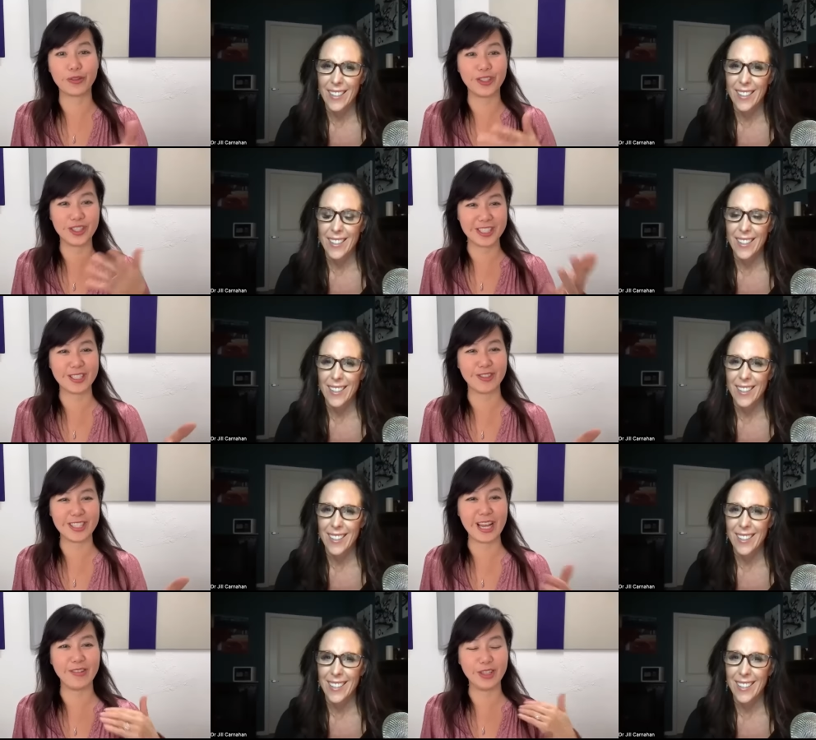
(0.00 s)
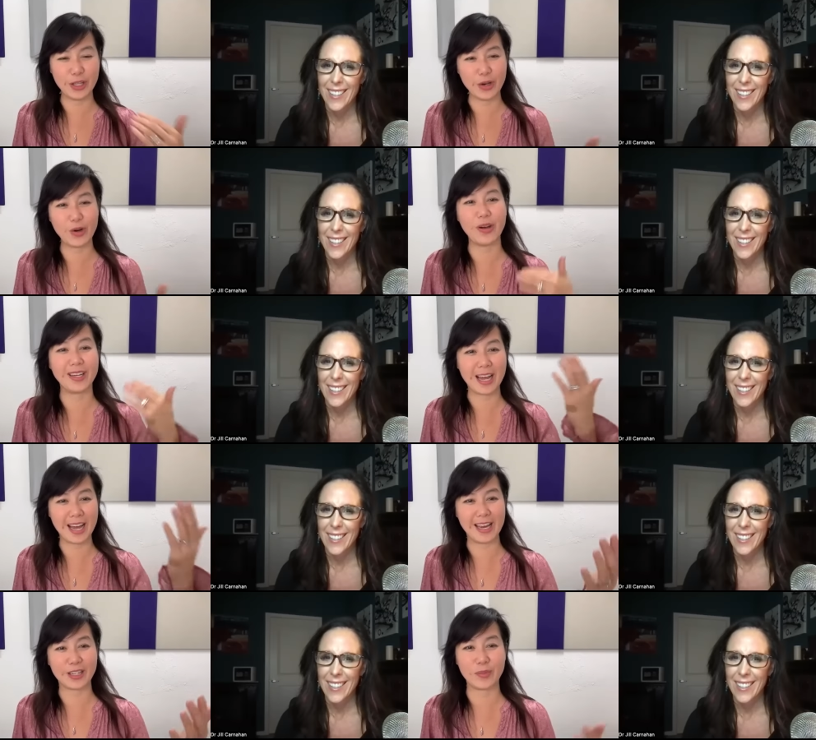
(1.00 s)
Speaker 1: versions, which have a low and
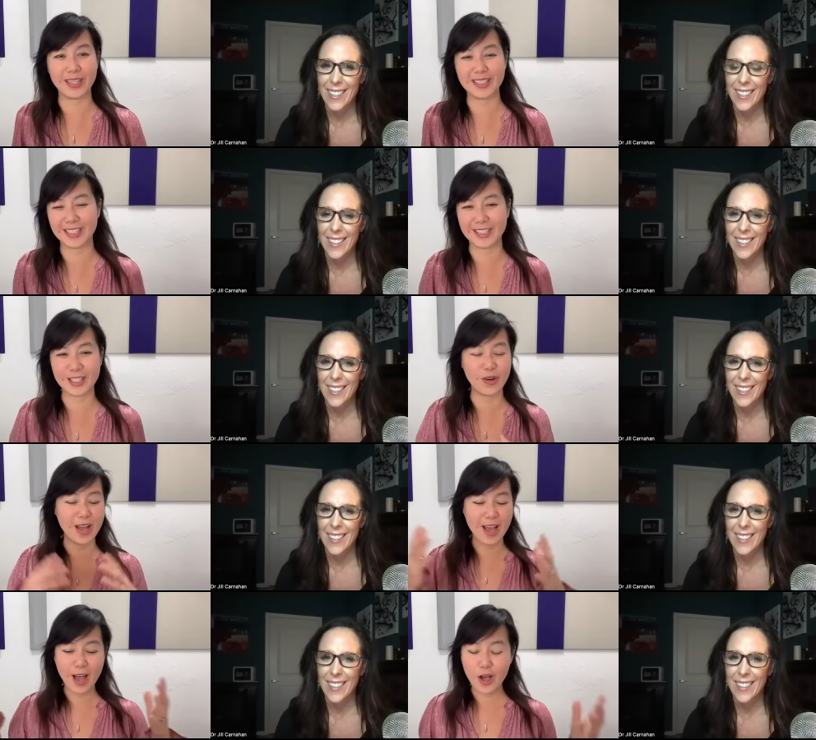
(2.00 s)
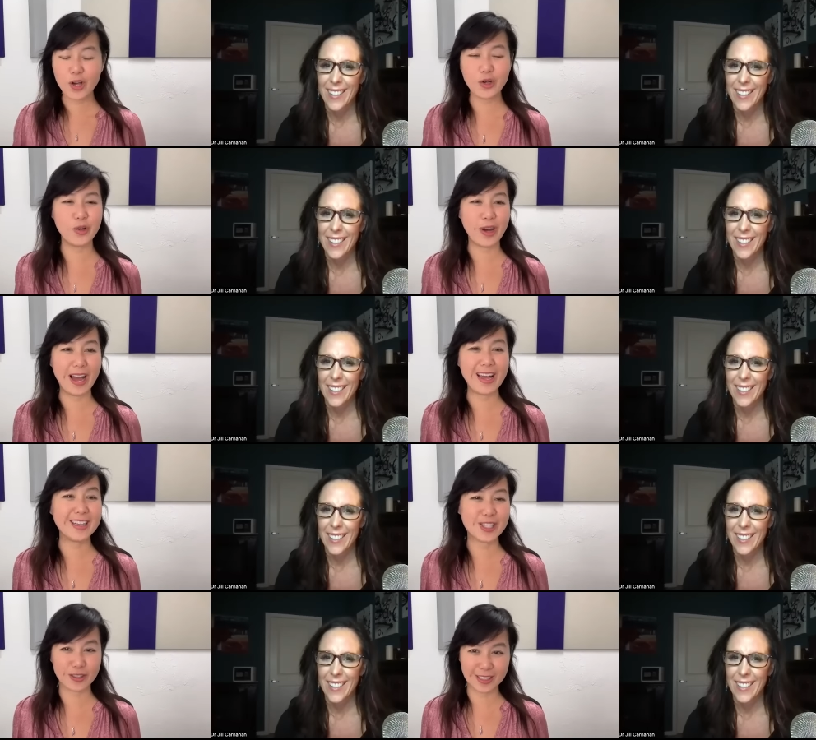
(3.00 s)
high Akkermansia. And so who
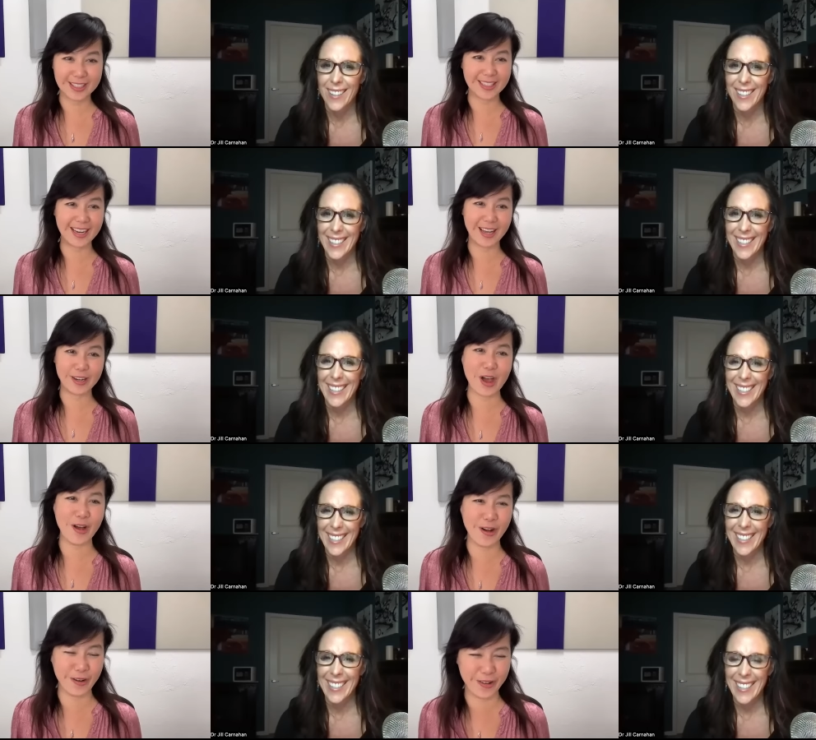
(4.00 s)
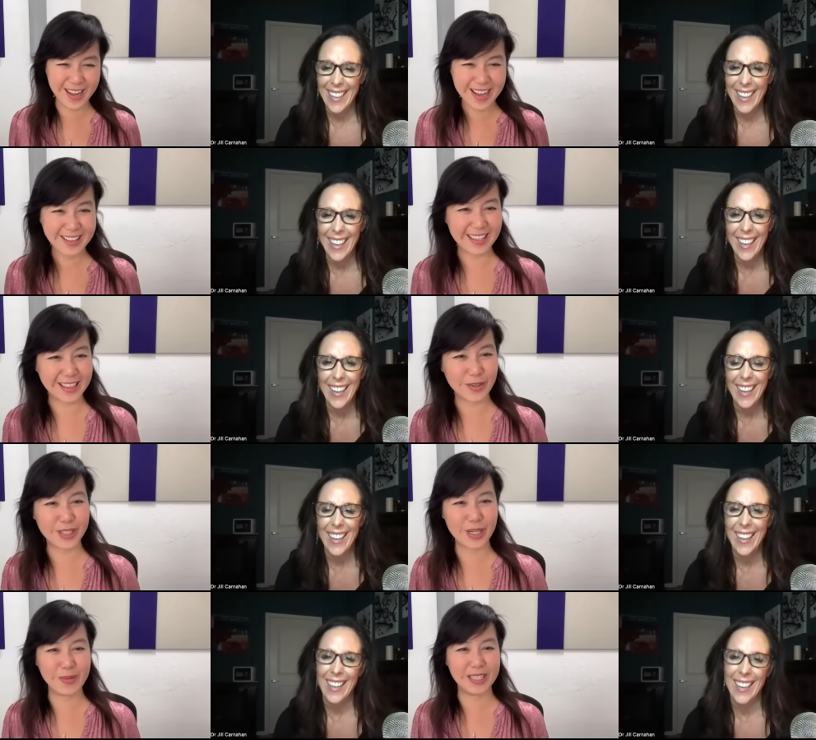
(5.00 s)
I certainly did not know that
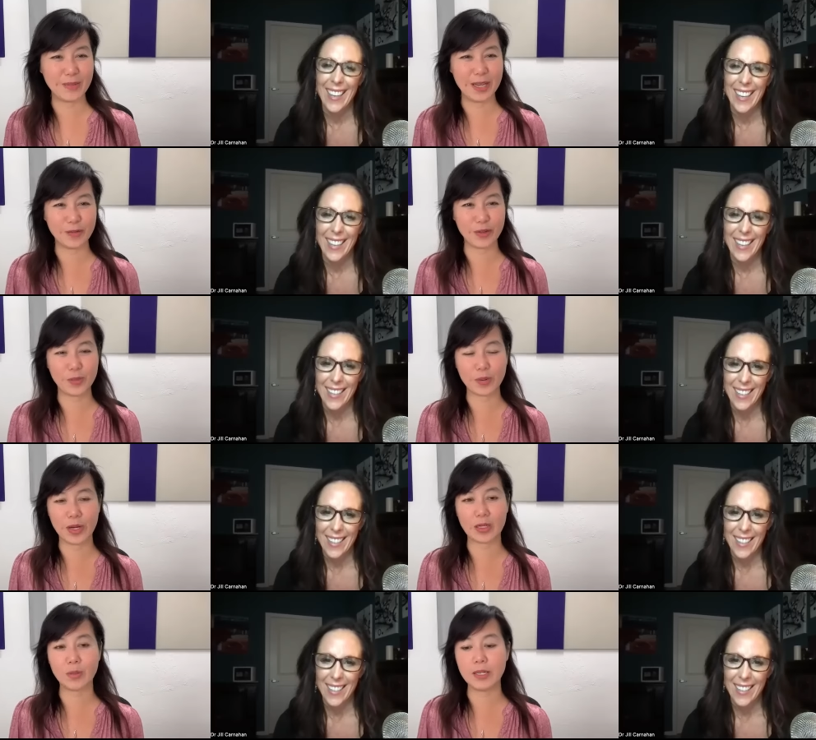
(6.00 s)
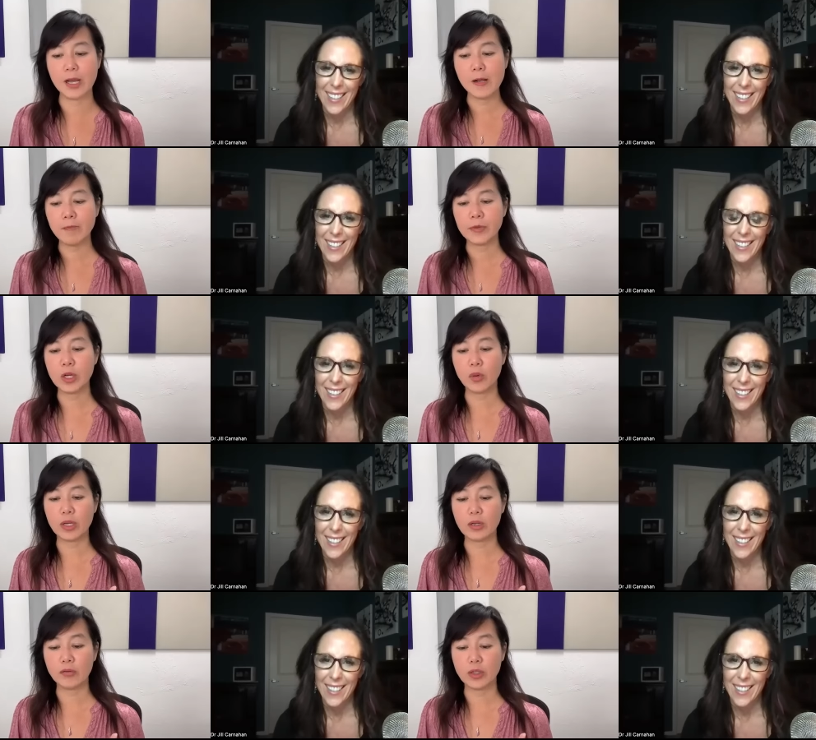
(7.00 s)
there's going to be demand for the product. But, you
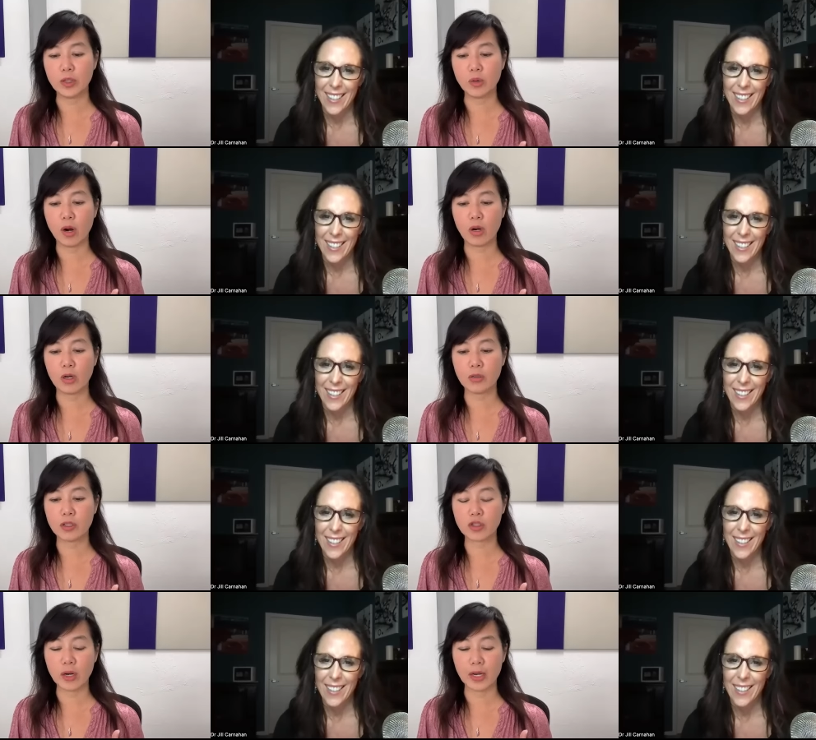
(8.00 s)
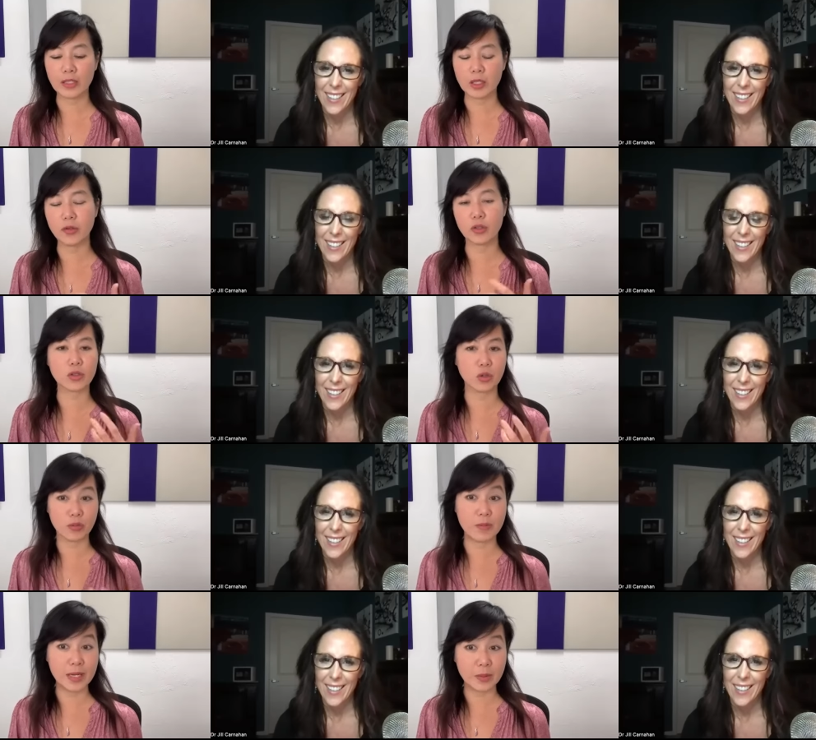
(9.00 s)
know, if you are trying to, if you're
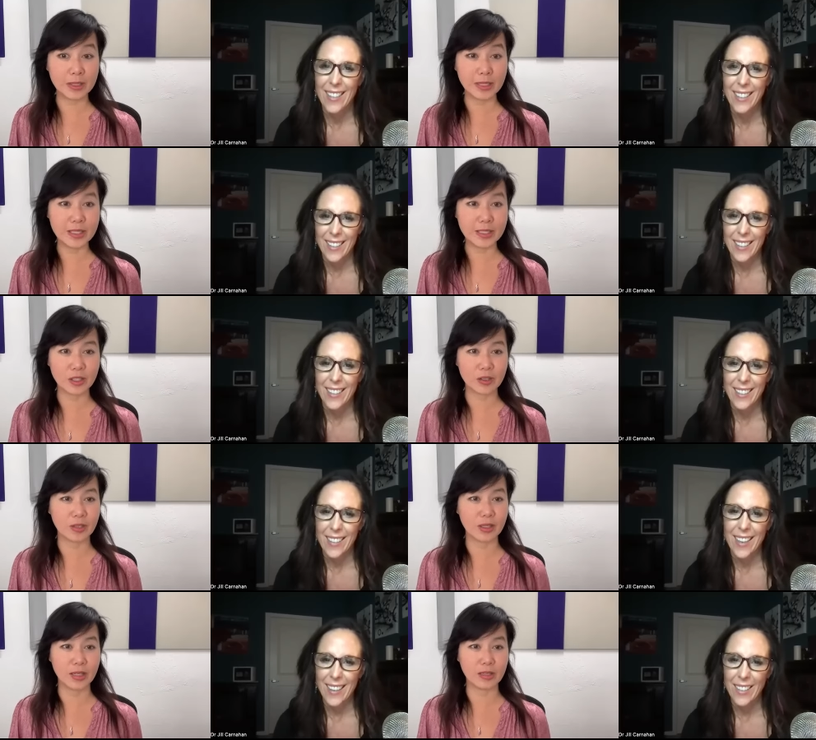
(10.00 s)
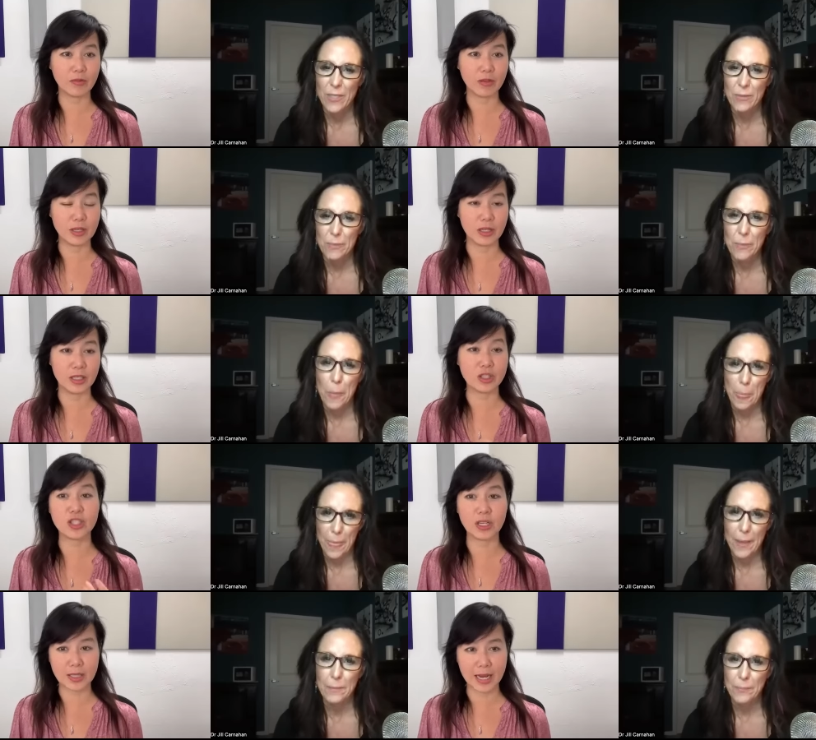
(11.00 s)
sort of a minimalist and you're like thinking
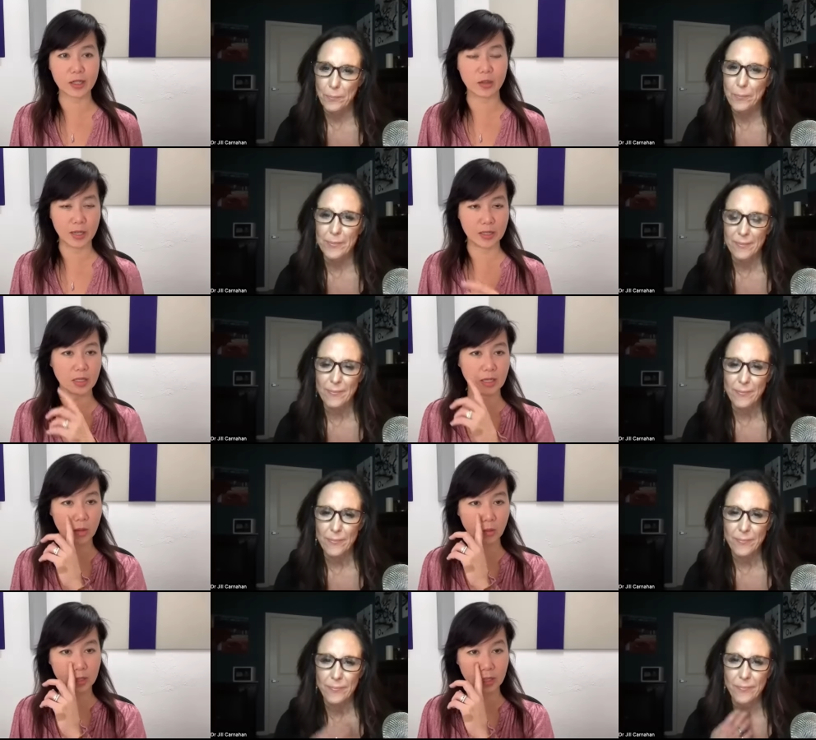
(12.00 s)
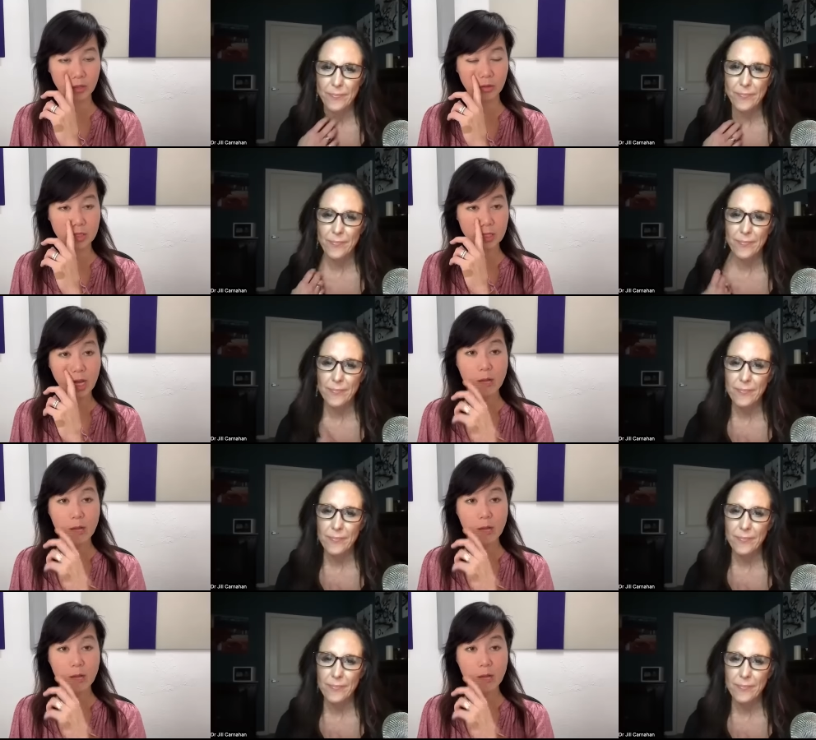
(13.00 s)
it's just Akkermansia that I want to increase,